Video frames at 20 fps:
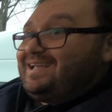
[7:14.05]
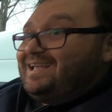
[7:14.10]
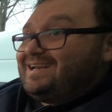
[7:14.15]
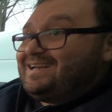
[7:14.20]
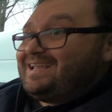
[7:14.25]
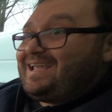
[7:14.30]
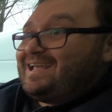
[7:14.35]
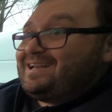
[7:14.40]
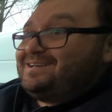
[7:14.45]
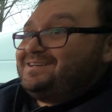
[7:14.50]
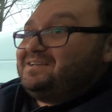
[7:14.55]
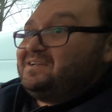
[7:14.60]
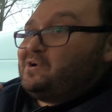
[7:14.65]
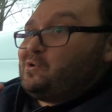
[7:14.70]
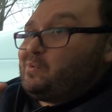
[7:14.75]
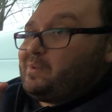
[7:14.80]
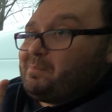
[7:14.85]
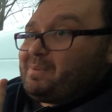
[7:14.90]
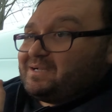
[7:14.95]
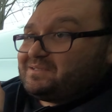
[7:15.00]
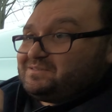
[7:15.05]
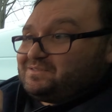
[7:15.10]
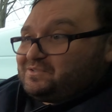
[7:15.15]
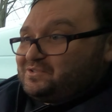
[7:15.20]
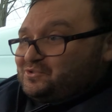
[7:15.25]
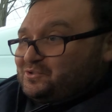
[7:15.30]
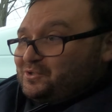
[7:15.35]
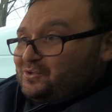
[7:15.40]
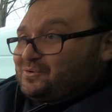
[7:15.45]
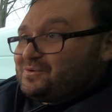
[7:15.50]
And again, going back to
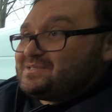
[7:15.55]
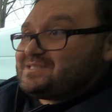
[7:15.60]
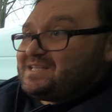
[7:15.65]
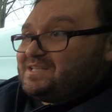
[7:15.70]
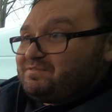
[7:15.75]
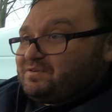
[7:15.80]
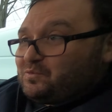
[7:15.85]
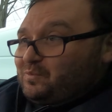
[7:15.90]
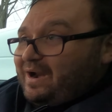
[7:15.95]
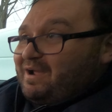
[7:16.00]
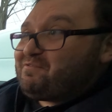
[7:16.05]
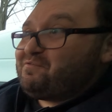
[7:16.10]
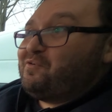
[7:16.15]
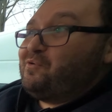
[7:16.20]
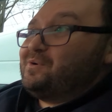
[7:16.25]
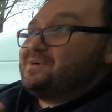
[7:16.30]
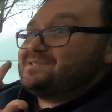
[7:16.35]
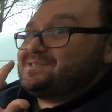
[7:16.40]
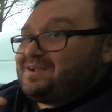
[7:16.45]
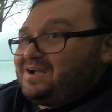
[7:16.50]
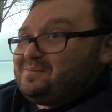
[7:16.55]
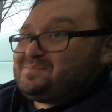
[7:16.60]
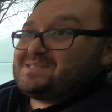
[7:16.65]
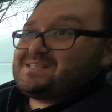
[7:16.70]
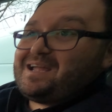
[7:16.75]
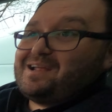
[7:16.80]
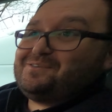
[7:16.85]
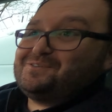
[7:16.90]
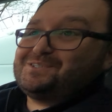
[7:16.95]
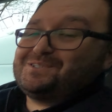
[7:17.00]
the Toyotas, even RAV4s come
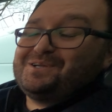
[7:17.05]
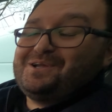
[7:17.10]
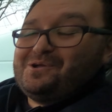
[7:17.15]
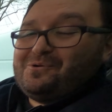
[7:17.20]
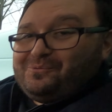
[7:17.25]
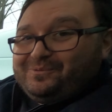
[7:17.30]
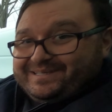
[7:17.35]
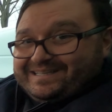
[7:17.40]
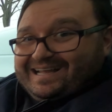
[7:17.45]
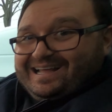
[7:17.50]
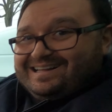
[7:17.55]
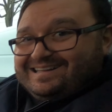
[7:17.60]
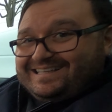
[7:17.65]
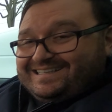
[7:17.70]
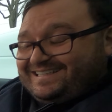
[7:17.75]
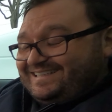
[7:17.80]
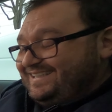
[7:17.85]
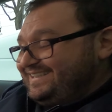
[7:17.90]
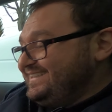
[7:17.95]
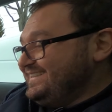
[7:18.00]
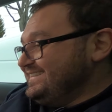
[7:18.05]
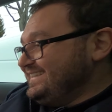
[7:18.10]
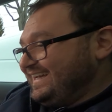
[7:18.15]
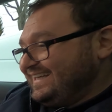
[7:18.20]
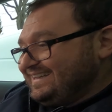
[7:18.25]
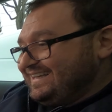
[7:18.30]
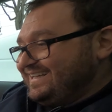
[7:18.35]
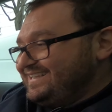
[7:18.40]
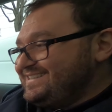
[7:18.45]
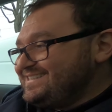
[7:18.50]
standard with LED
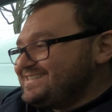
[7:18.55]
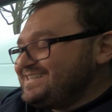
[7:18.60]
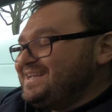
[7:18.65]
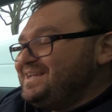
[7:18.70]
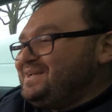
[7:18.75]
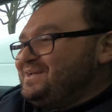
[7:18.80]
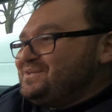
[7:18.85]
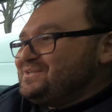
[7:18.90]
headlights.